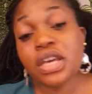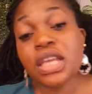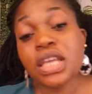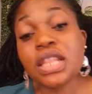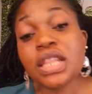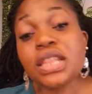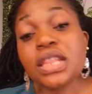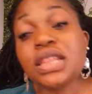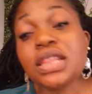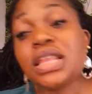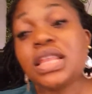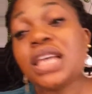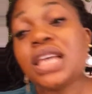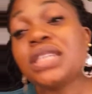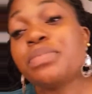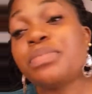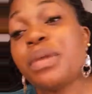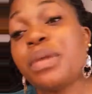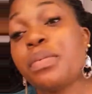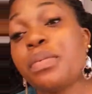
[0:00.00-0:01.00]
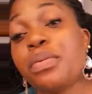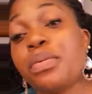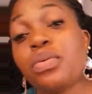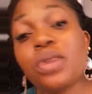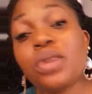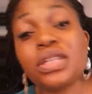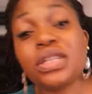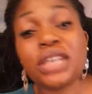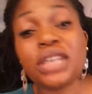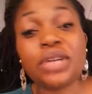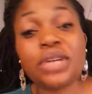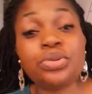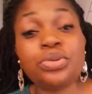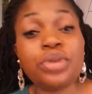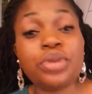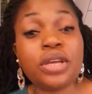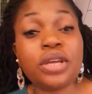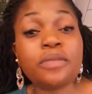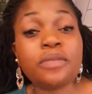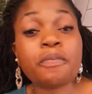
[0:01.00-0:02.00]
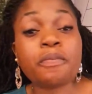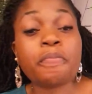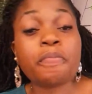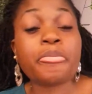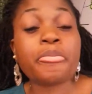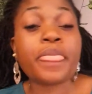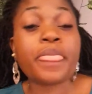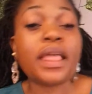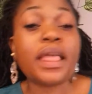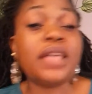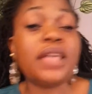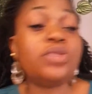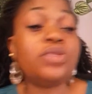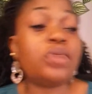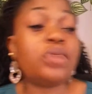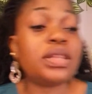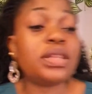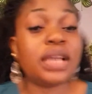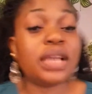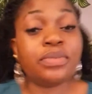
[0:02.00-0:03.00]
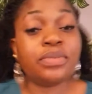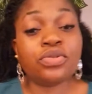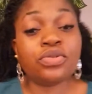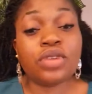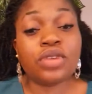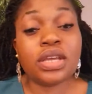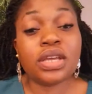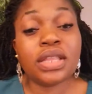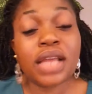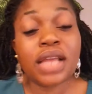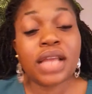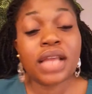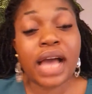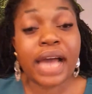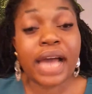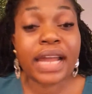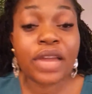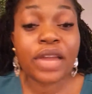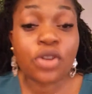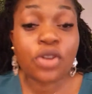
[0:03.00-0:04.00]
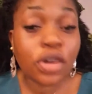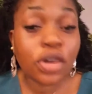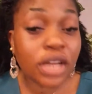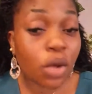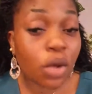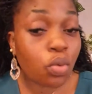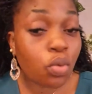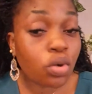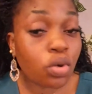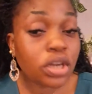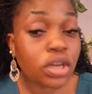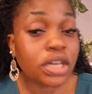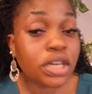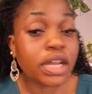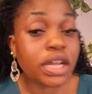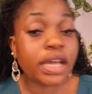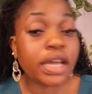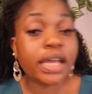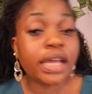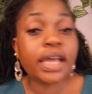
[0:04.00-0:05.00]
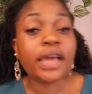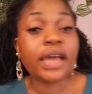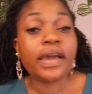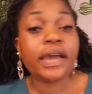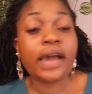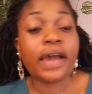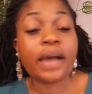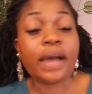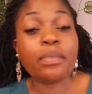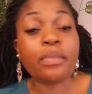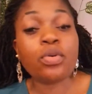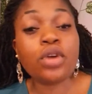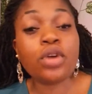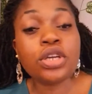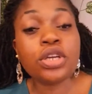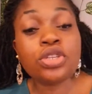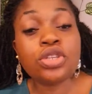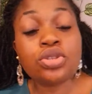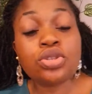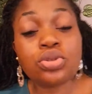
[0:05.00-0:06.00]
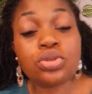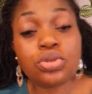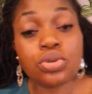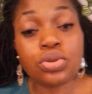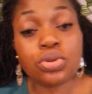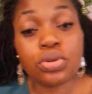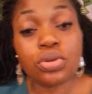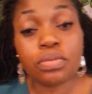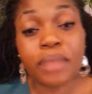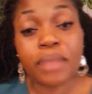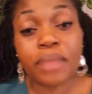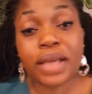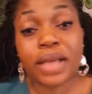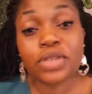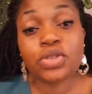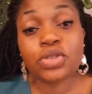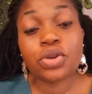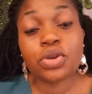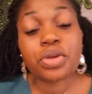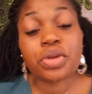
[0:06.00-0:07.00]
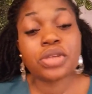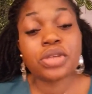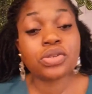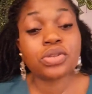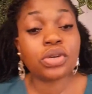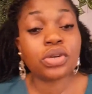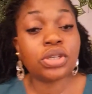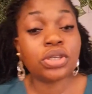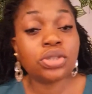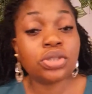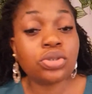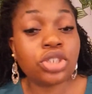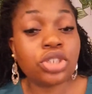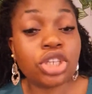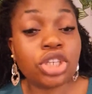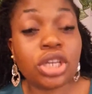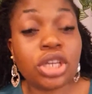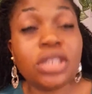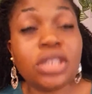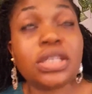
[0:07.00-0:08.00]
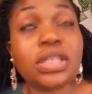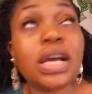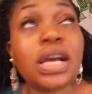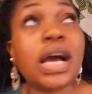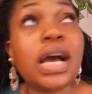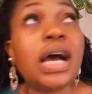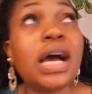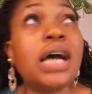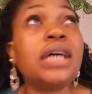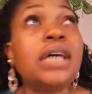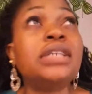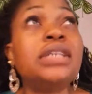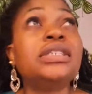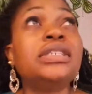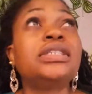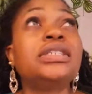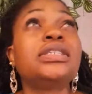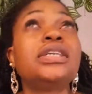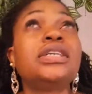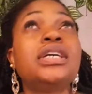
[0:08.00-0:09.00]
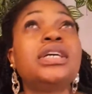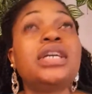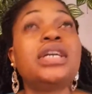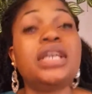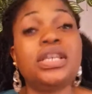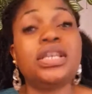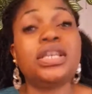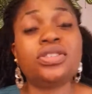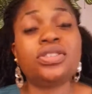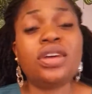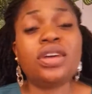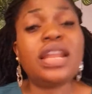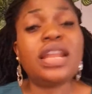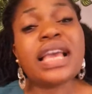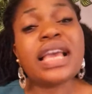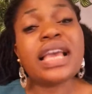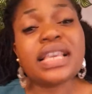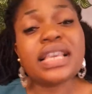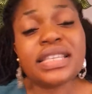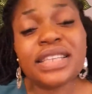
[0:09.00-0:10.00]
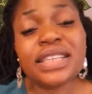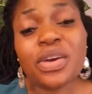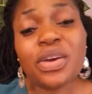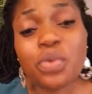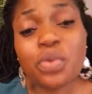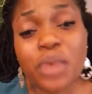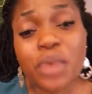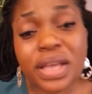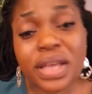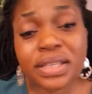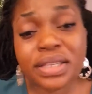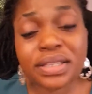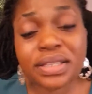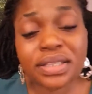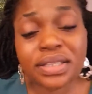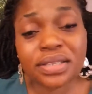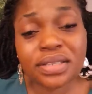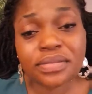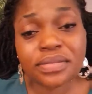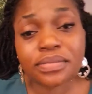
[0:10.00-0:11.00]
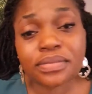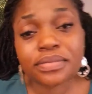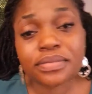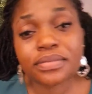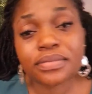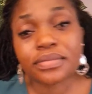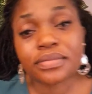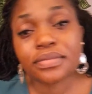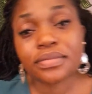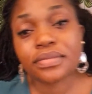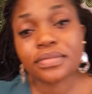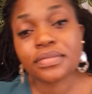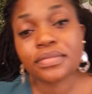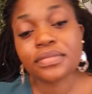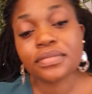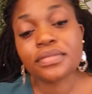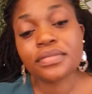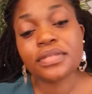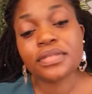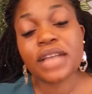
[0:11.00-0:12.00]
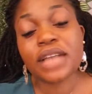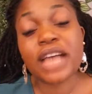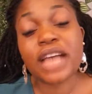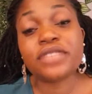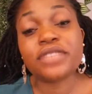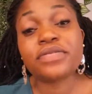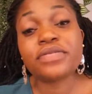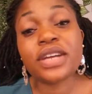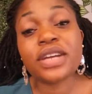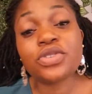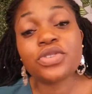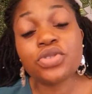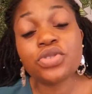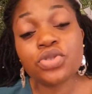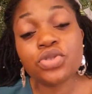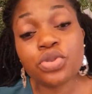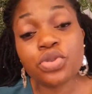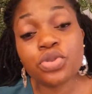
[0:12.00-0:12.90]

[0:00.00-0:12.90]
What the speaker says: these people, what they are doing is what I'm doing. And I know that one day my story is going to change. And it's not like it's a waste. As far as YouTube